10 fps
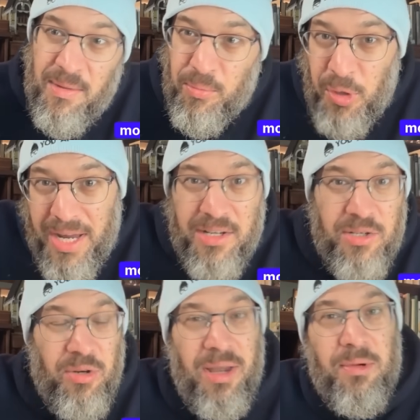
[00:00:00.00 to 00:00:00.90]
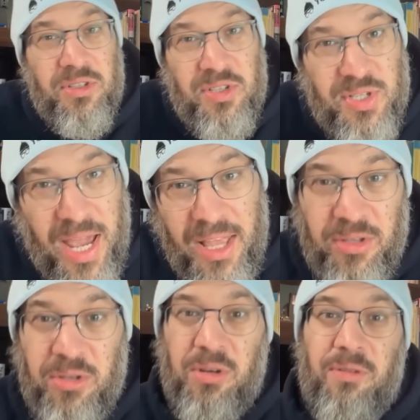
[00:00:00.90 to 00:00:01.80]
brand grammar, style
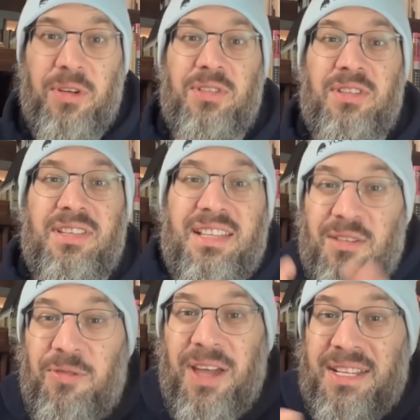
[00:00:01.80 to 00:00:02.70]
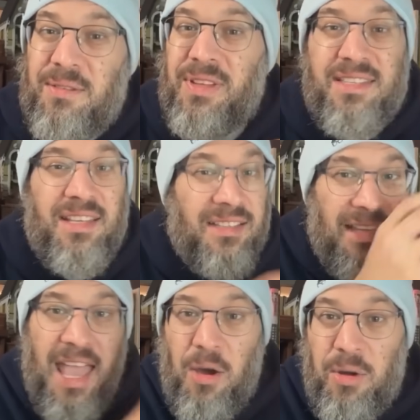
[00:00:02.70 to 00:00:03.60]
universes. It's effectively, it's a
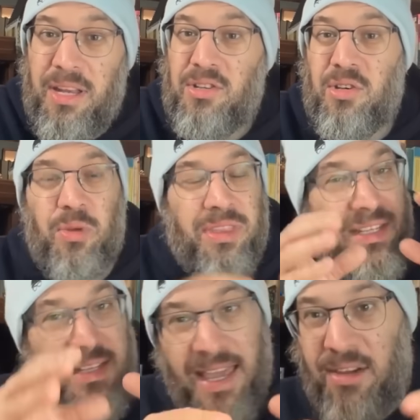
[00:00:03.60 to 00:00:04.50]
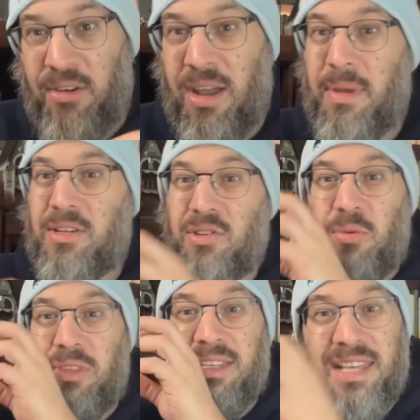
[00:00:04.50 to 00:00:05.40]
layout engine with a diagram engine,
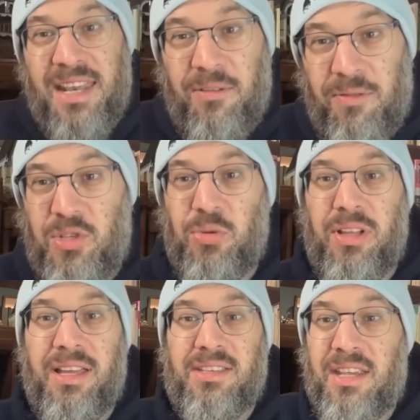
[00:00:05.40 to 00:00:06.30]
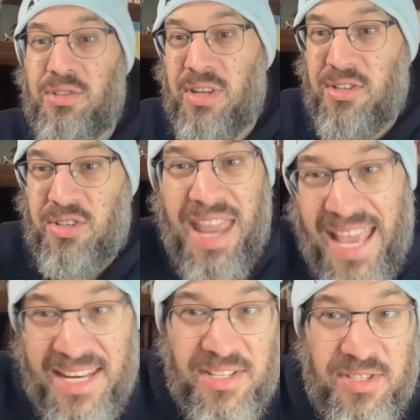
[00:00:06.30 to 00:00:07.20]
with a data visualization engine,
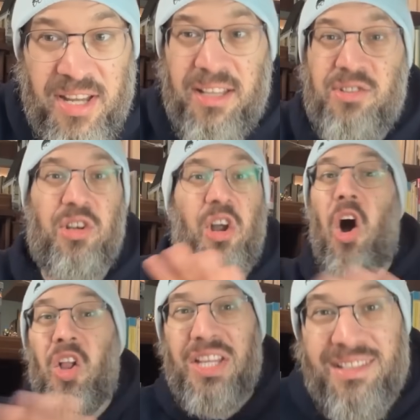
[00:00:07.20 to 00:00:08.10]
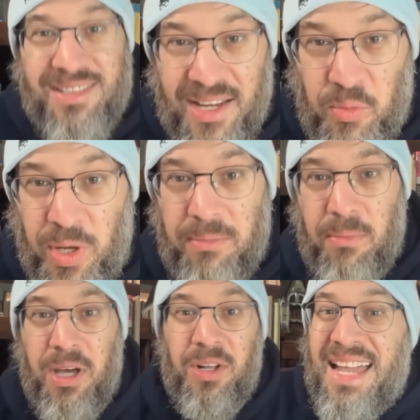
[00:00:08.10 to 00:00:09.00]
and a style engine all inside one
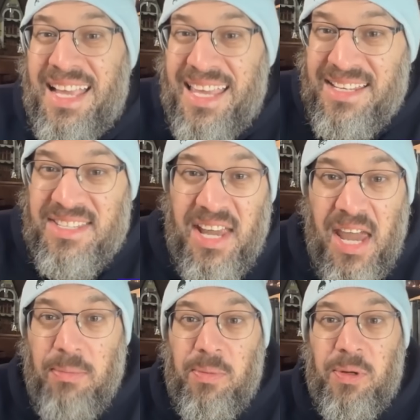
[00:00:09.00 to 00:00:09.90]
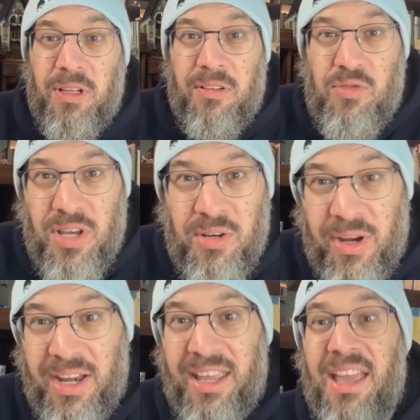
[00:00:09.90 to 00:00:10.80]
model. It is capable of
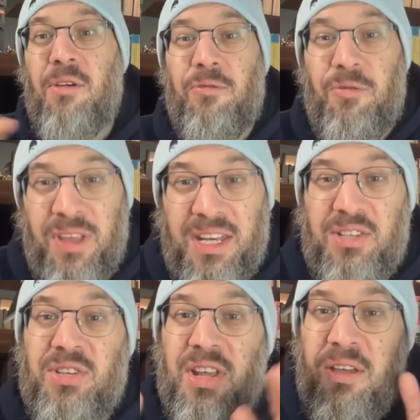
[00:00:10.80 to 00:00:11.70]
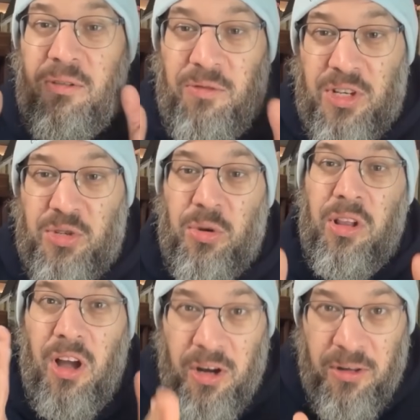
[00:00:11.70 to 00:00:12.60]
generating finished
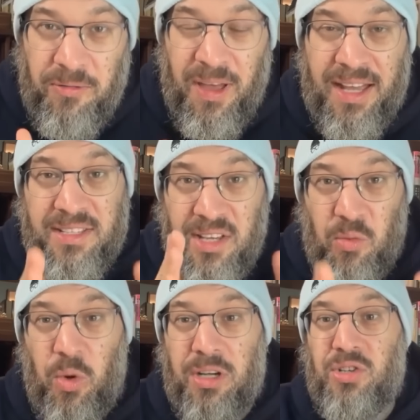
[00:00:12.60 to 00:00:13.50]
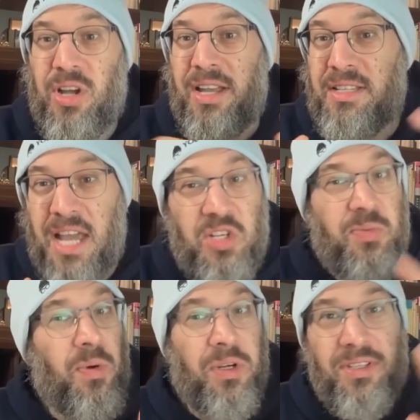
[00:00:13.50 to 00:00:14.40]
visual artifacts in one shot,
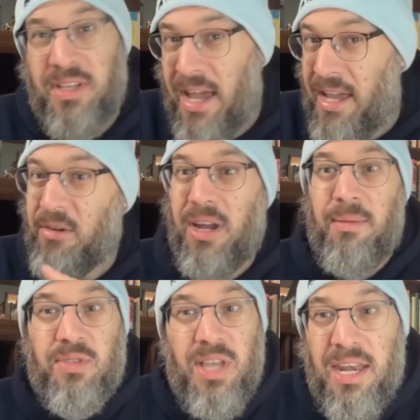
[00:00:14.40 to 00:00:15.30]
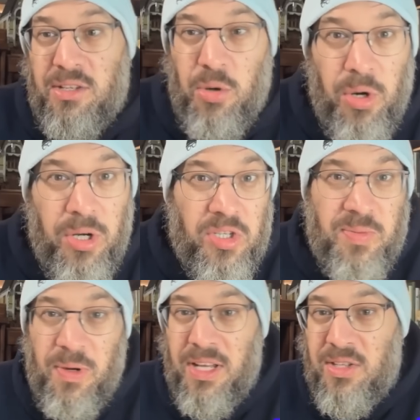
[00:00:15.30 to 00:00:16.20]
dashboards, diagrams, editorial
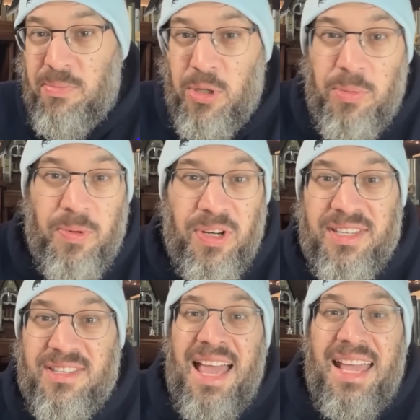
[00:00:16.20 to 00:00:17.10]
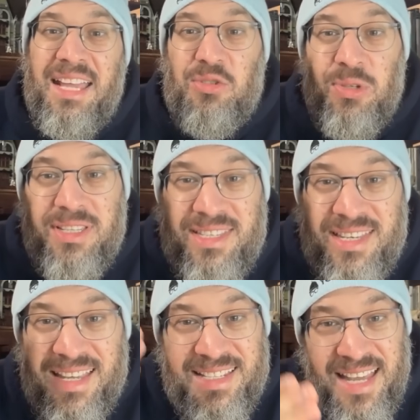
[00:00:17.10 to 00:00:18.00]
spreads, blueprints. It treats
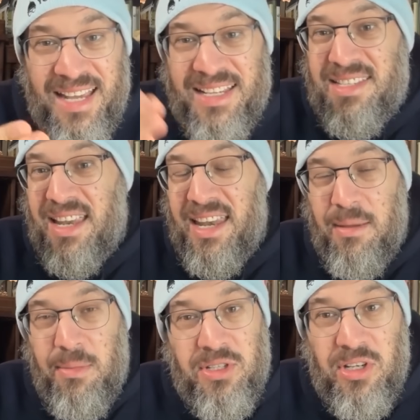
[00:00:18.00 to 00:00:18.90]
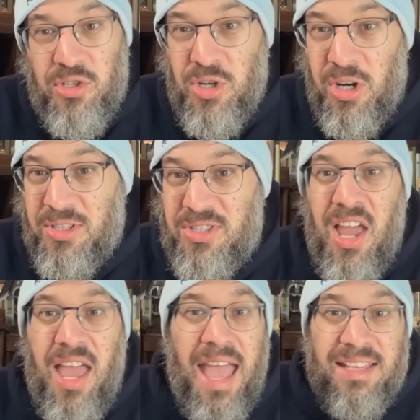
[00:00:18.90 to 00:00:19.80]
text and image and charts
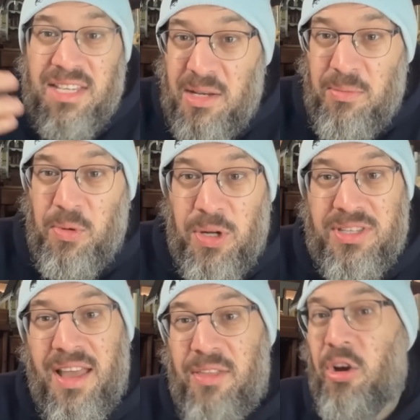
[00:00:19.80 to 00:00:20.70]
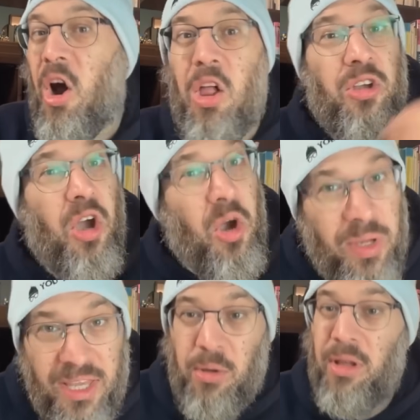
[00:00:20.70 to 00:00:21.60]
as inputs, and they're all
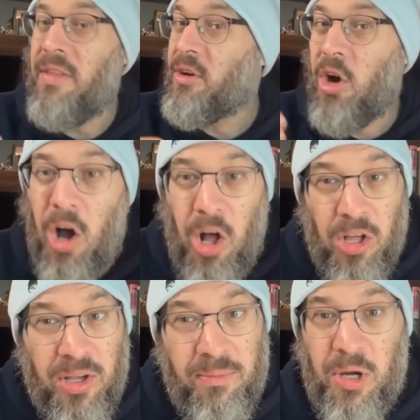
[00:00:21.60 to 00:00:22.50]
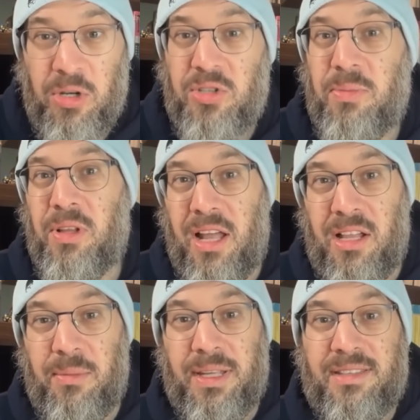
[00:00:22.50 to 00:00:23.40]
co-equal and they're all composable
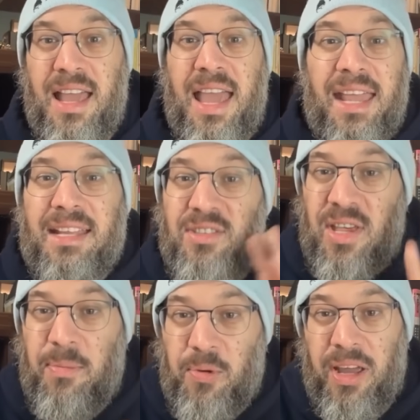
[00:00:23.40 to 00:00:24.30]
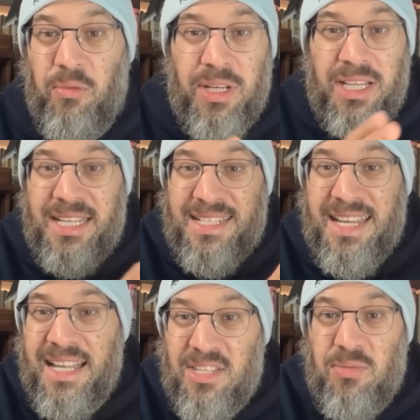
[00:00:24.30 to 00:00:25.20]
elements. It can separate really
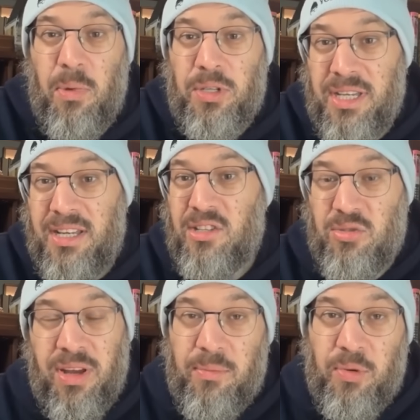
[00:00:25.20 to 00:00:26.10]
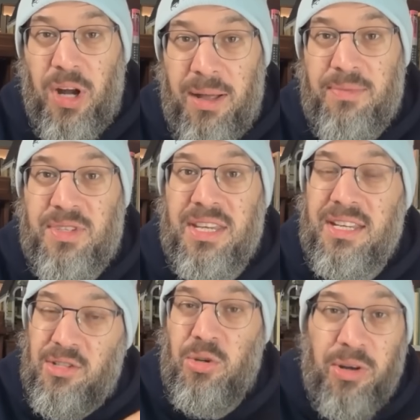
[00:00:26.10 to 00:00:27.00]
dense multi-constraint prompts
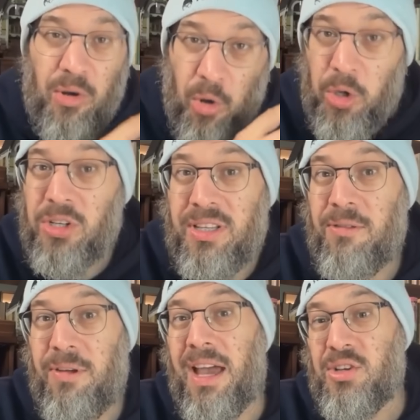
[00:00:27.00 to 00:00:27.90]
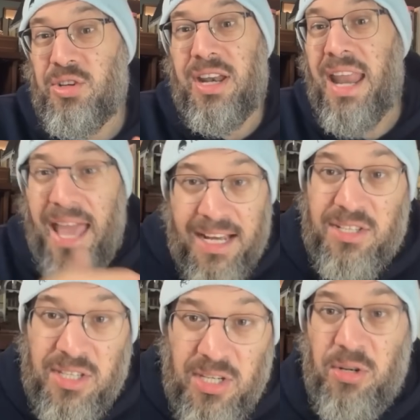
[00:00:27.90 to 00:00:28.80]
into an orderly fashion and
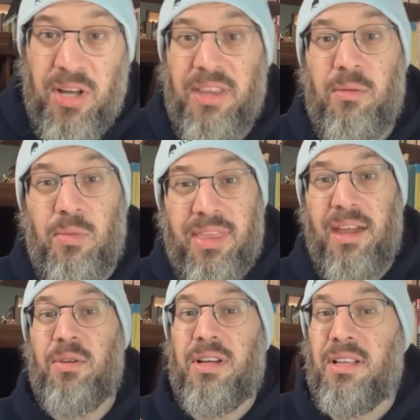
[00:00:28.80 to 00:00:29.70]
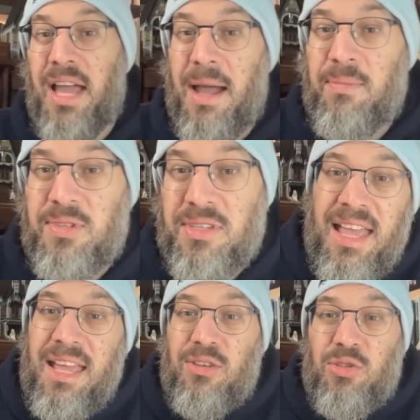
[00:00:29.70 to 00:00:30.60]
execute on them without collapse.
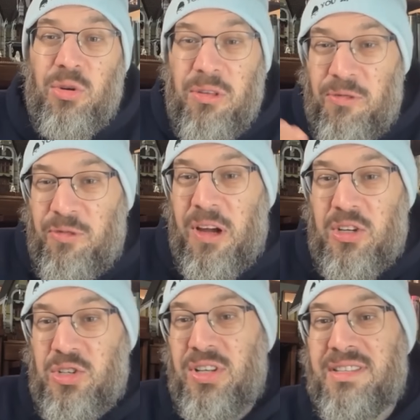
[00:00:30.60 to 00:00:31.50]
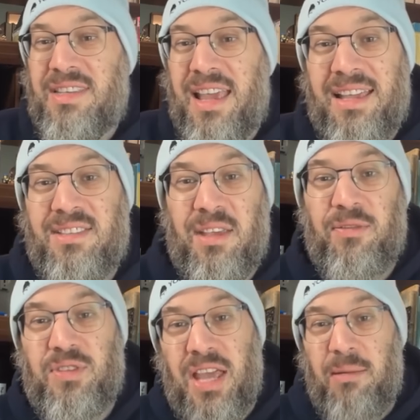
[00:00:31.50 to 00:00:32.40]
It sort of functions as
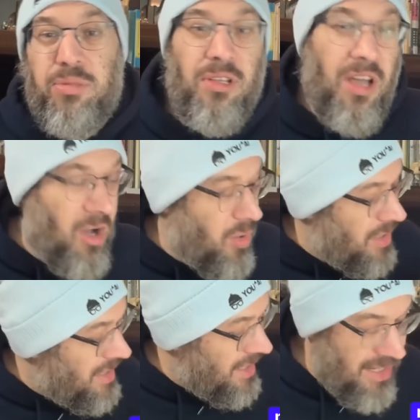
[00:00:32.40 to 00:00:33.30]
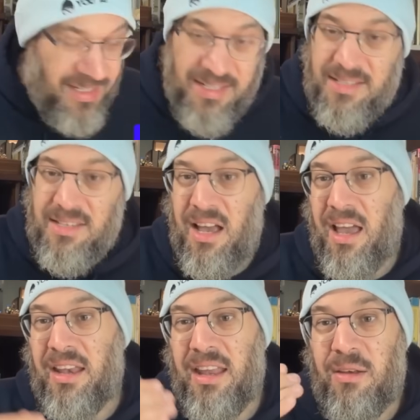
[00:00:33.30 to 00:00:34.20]
if Tableau and
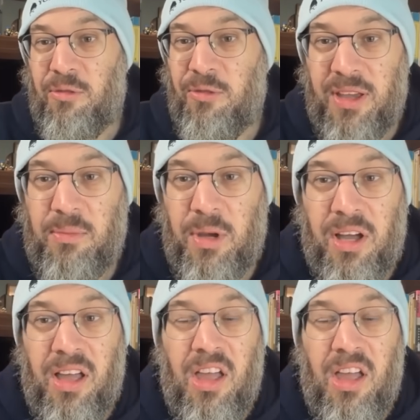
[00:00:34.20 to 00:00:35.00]
InDesign and Figma